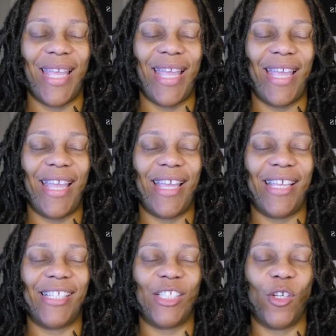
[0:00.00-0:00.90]

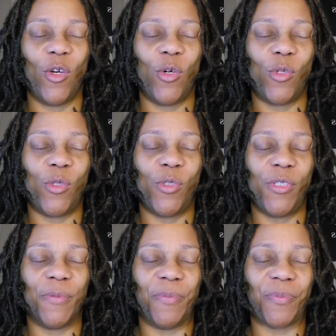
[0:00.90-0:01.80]
And
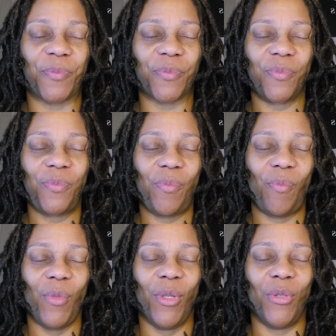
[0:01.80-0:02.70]
hold.
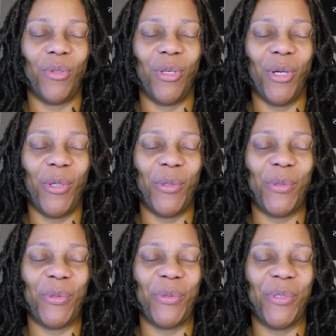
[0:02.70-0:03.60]

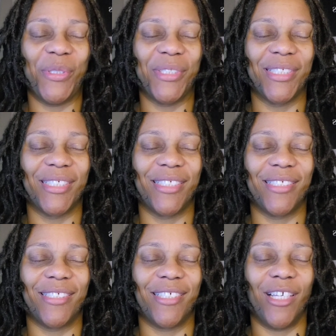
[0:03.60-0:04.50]
Hold.
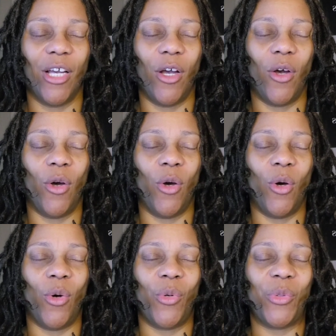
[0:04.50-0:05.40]

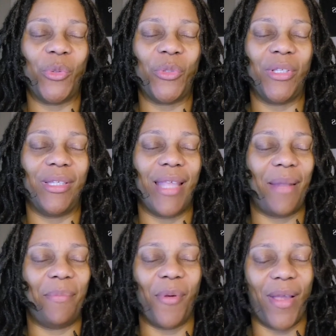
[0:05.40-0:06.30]
Hold
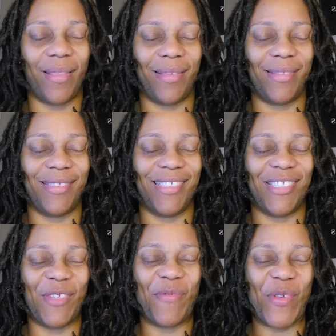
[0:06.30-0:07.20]
that breath.
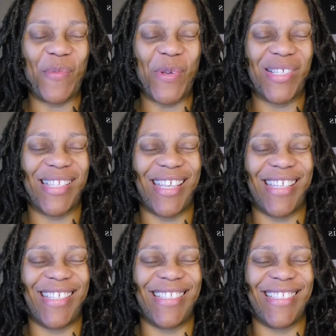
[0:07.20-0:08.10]
Just a few more
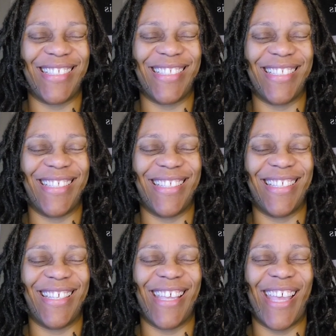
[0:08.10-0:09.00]
seconds.
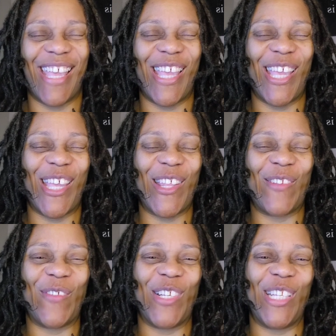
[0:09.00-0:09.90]

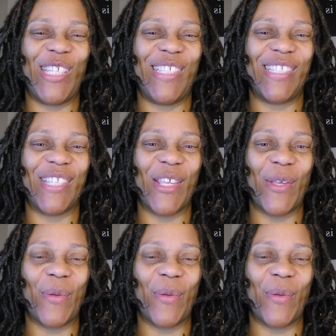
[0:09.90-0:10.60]
And release.